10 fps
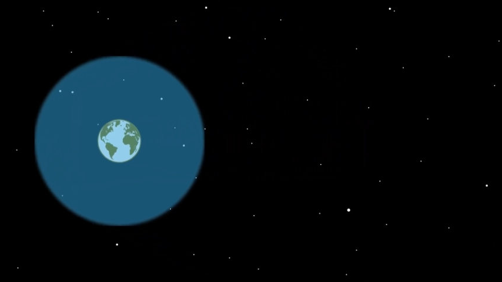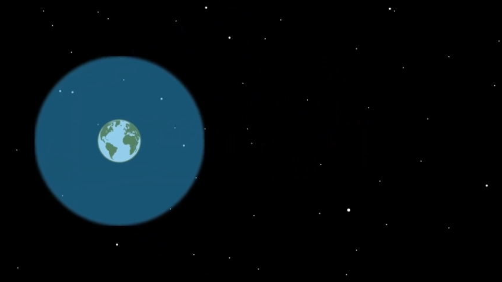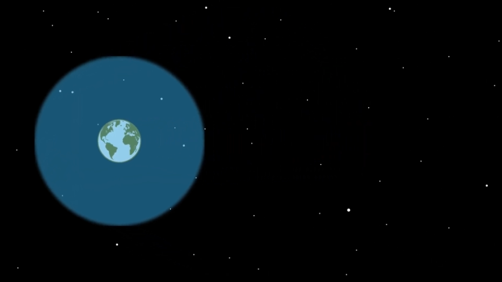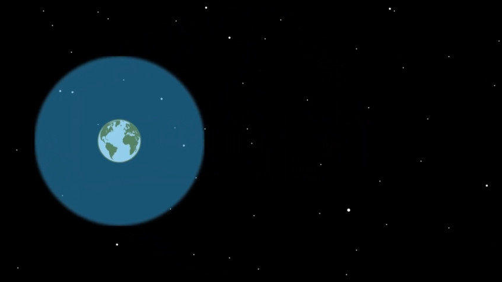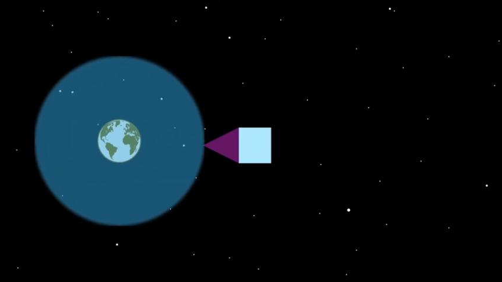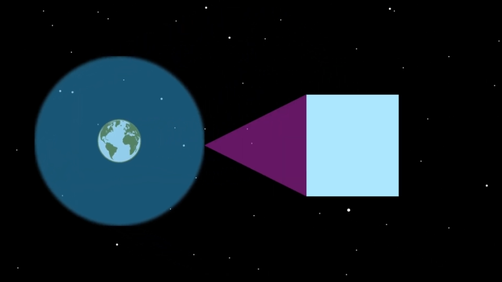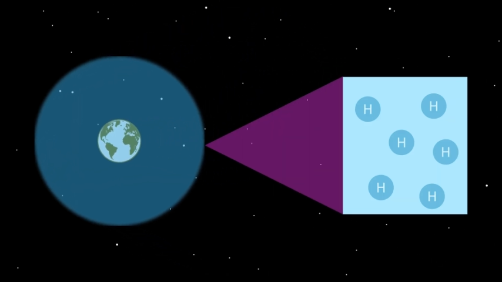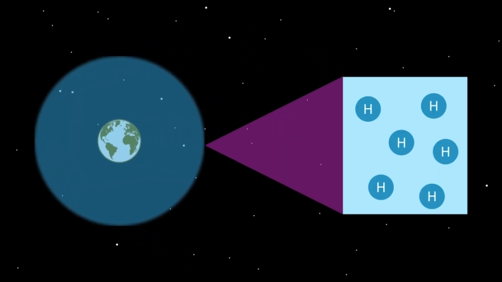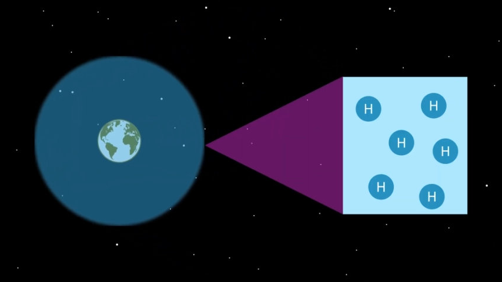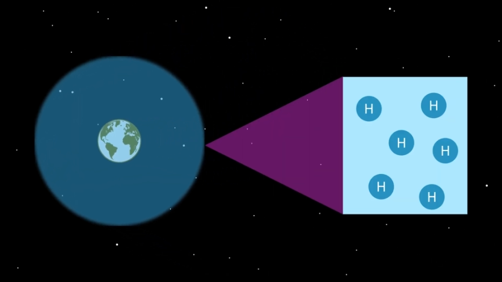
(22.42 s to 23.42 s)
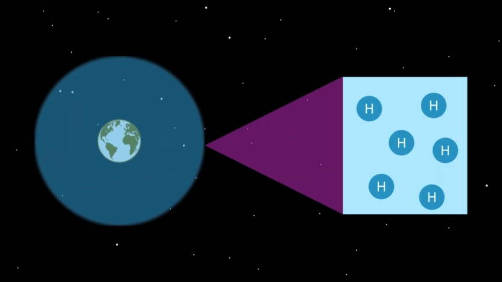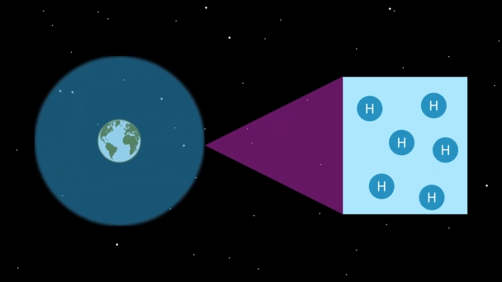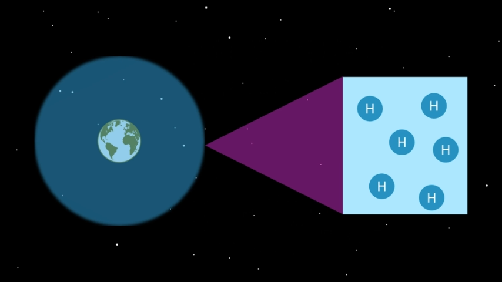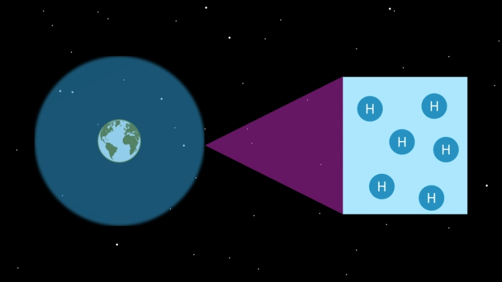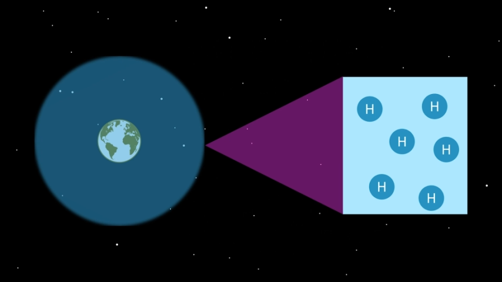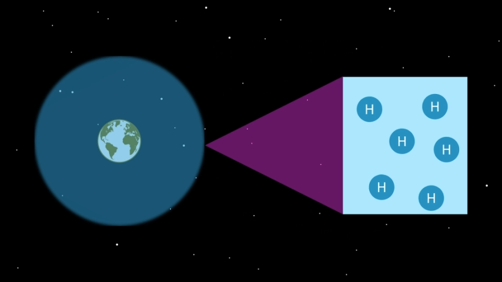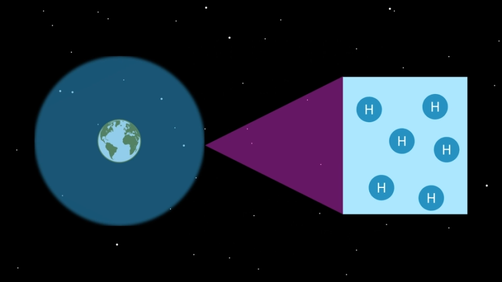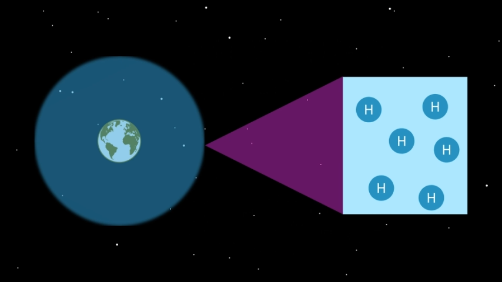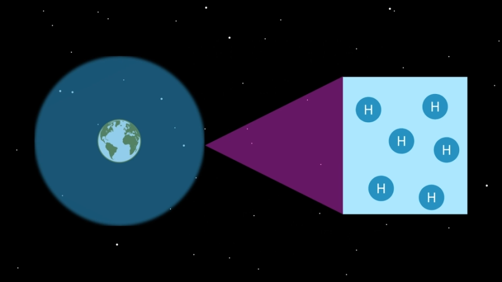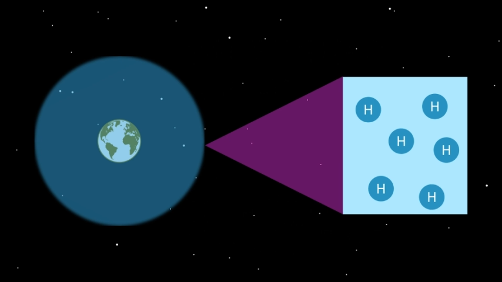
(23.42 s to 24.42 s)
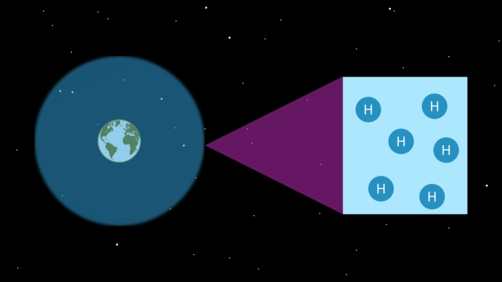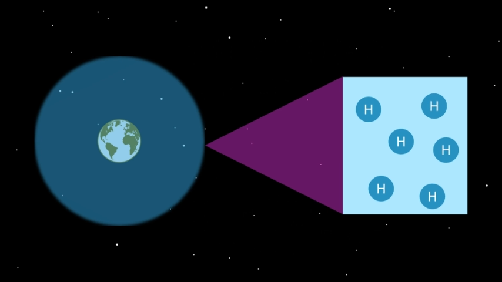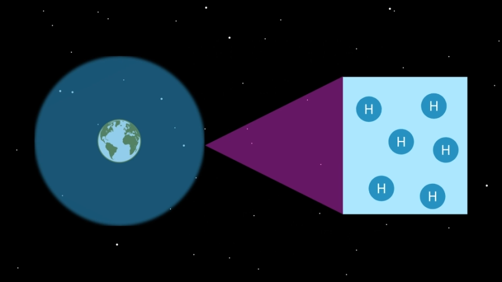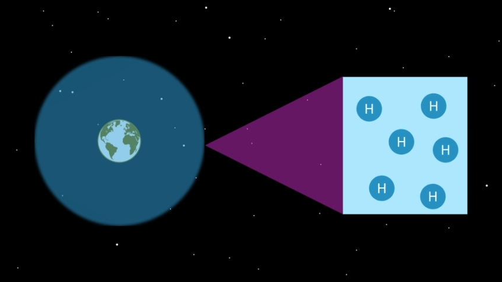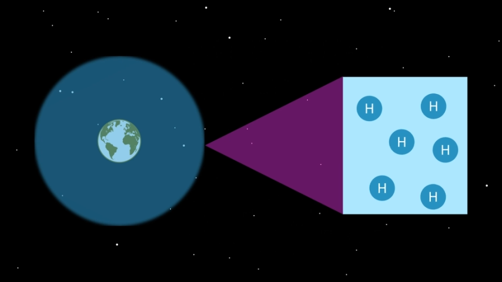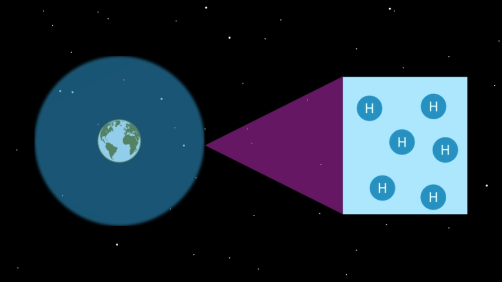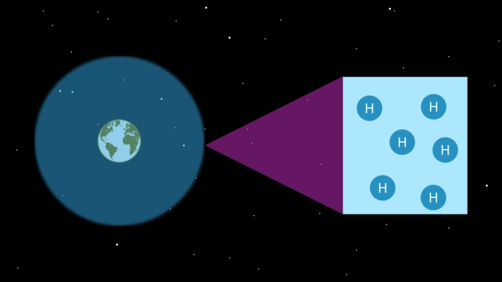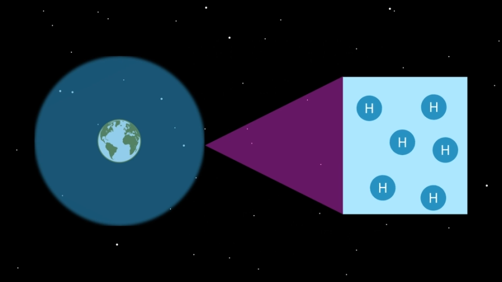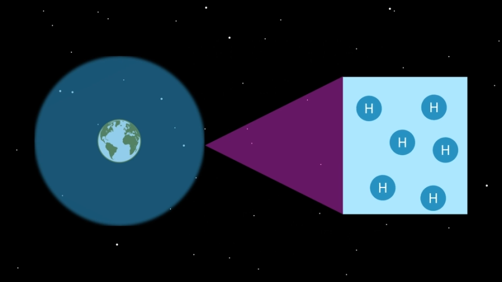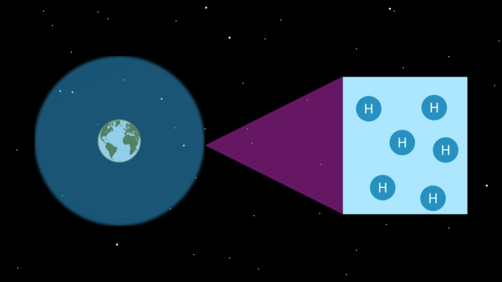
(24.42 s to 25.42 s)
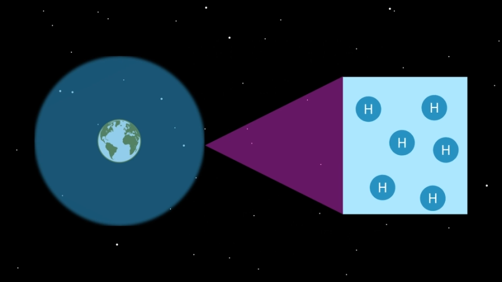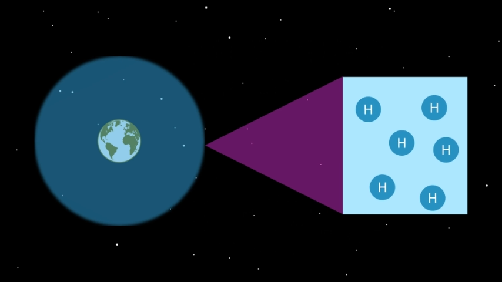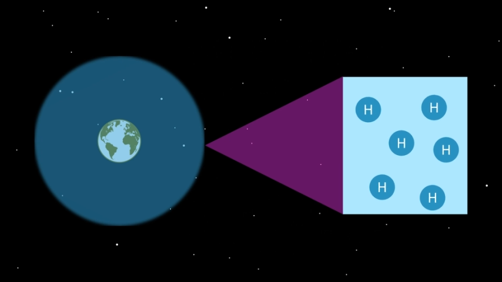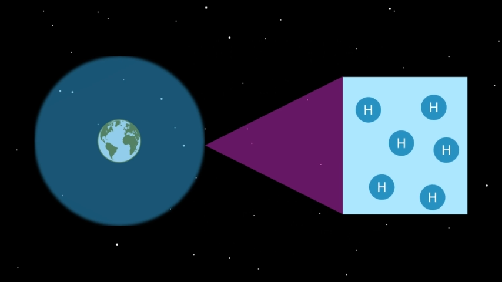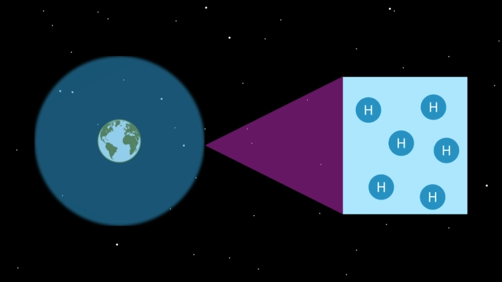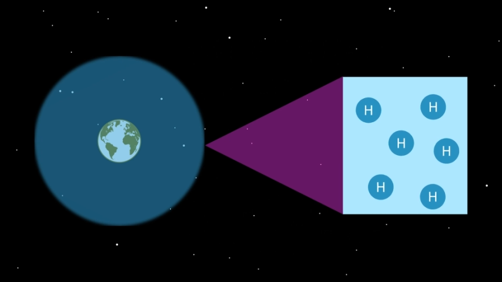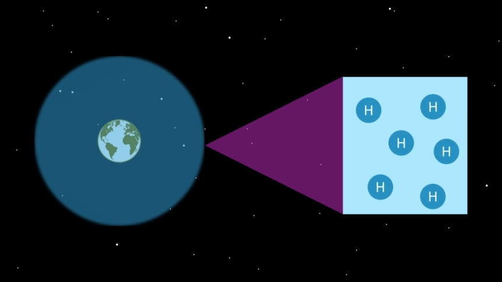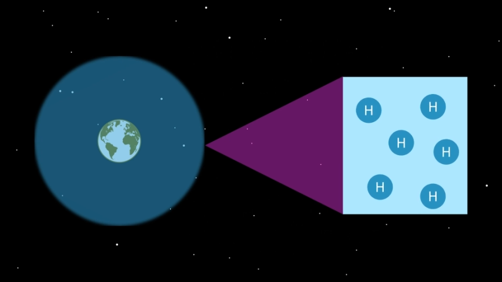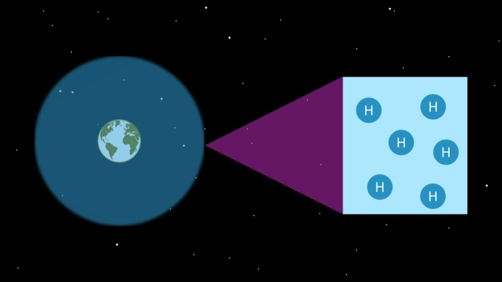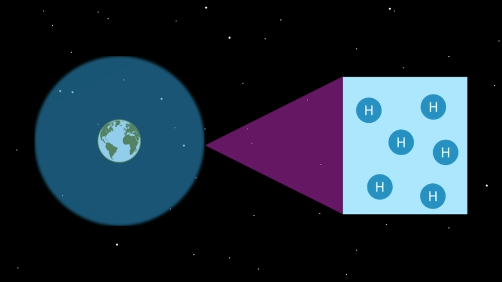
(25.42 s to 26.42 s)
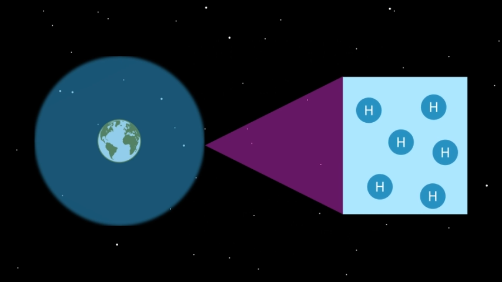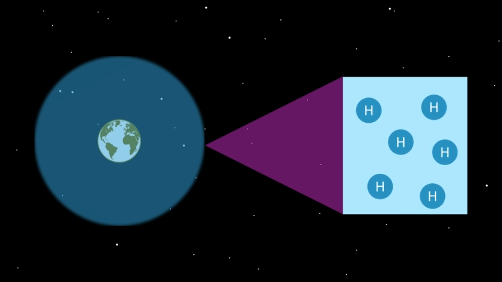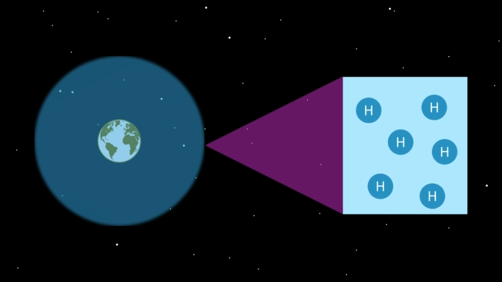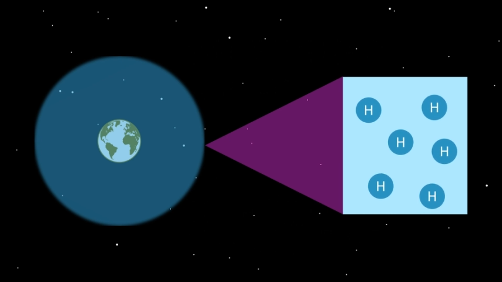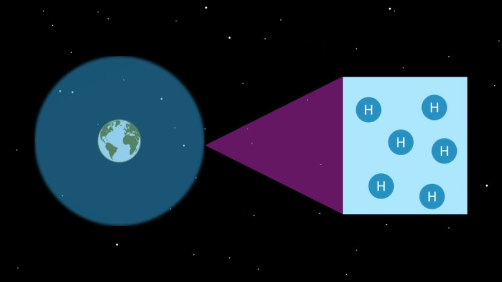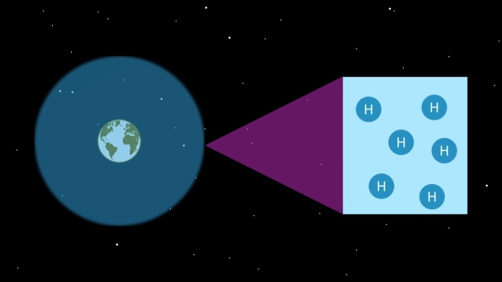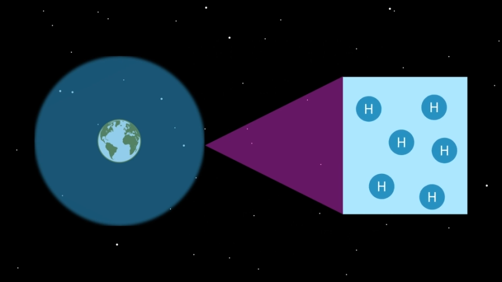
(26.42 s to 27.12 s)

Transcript: (no speaker visible)